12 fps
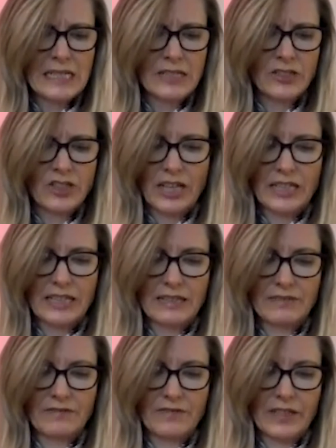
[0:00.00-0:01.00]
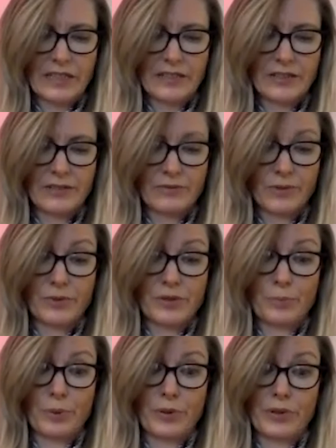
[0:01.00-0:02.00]
Janie didn't finish. What was the
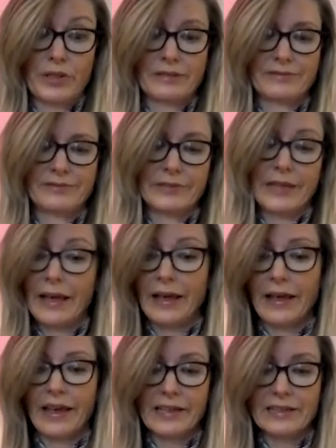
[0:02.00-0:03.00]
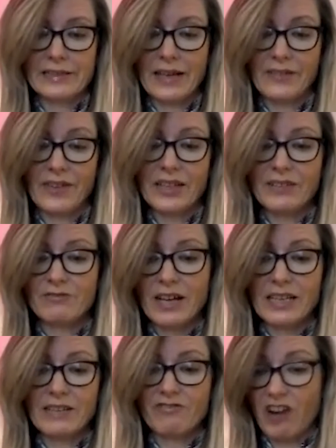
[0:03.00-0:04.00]
point? Yes, I've had it
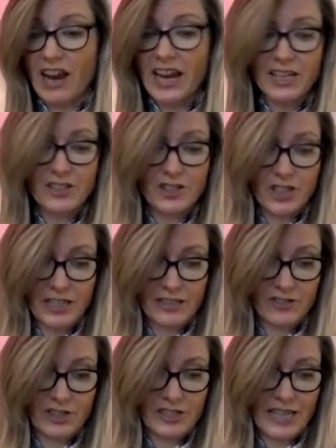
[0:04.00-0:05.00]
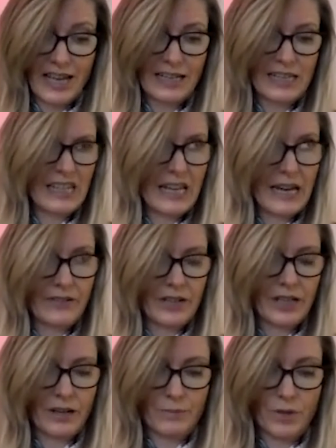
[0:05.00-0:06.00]
ready for ages, she said, glaring
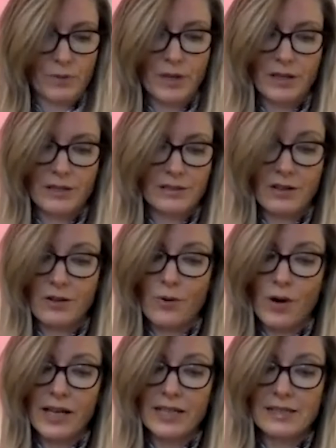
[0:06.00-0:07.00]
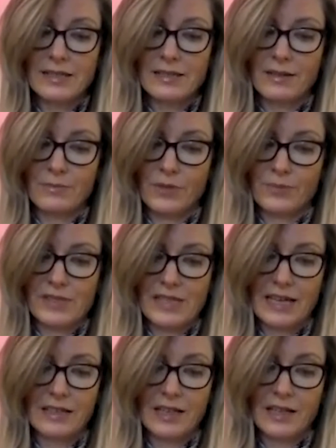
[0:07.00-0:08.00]
at her mum. Not quite, her mum
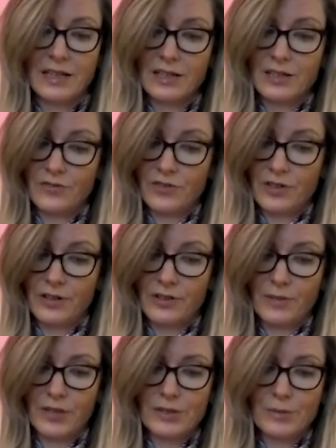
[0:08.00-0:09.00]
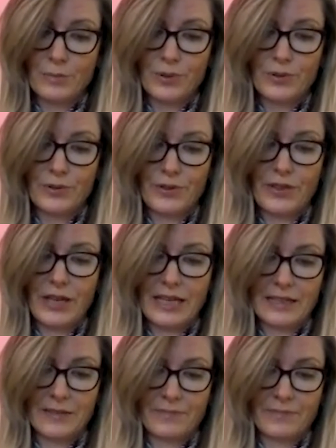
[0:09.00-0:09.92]
said. You've forgotten the most important thing.